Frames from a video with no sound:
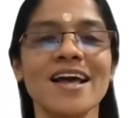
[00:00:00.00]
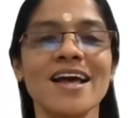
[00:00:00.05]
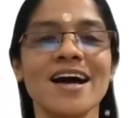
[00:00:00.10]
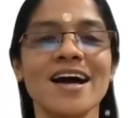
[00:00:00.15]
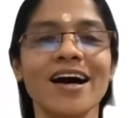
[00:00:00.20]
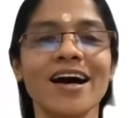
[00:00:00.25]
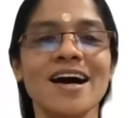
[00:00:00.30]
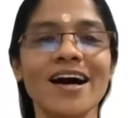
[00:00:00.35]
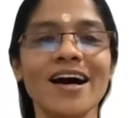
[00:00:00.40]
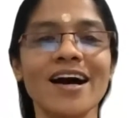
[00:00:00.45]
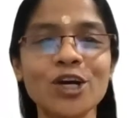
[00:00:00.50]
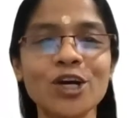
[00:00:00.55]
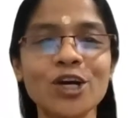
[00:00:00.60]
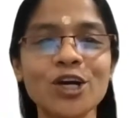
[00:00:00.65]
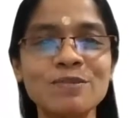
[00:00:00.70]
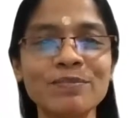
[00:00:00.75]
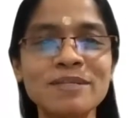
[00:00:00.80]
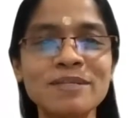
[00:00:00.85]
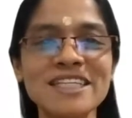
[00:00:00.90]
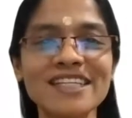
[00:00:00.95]
uh, on
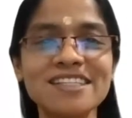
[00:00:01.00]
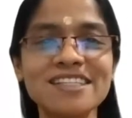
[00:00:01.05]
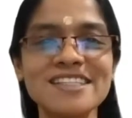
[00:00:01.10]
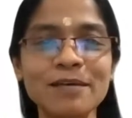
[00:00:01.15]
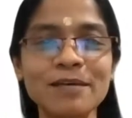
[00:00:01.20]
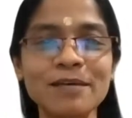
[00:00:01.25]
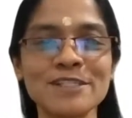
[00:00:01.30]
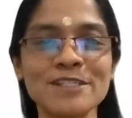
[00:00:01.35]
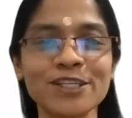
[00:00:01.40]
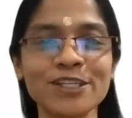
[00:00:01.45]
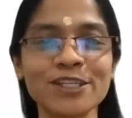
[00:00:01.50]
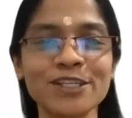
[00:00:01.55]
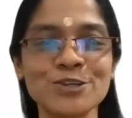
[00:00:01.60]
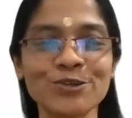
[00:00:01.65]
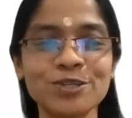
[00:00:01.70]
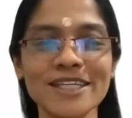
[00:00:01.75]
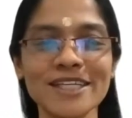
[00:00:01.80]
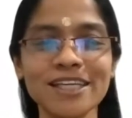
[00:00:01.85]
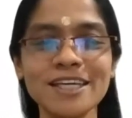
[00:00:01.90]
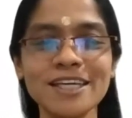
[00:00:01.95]
women in
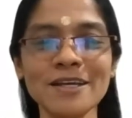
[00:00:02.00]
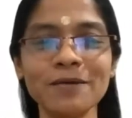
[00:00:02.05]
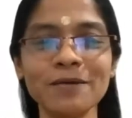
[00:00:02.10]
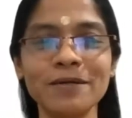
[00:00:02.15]
cybersecurity.